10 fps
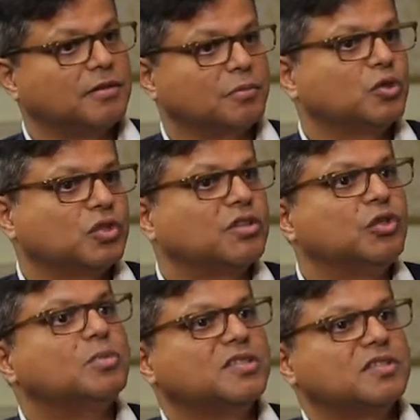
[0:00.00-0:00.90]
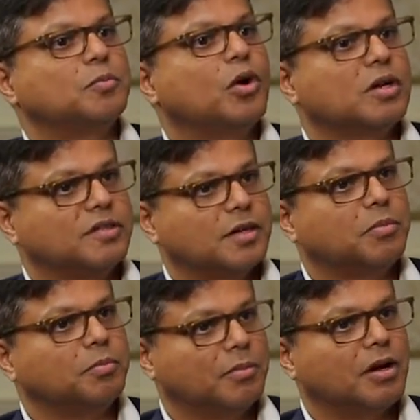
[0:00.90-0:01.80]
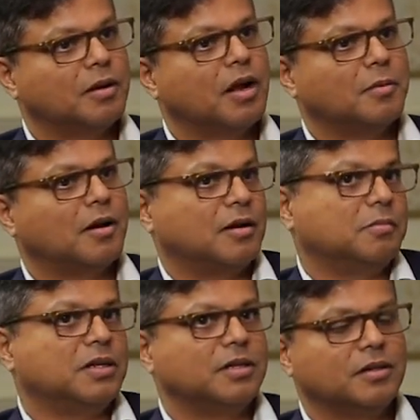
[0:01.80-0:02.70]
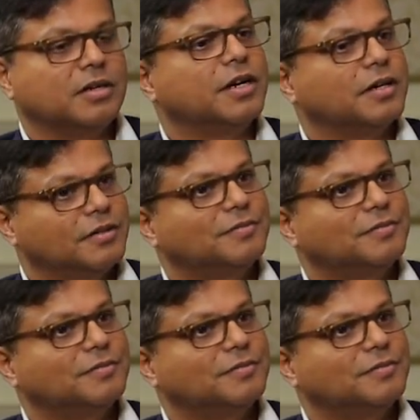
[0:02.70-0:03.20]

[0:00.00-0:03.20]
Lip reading: most of the new business models are being created.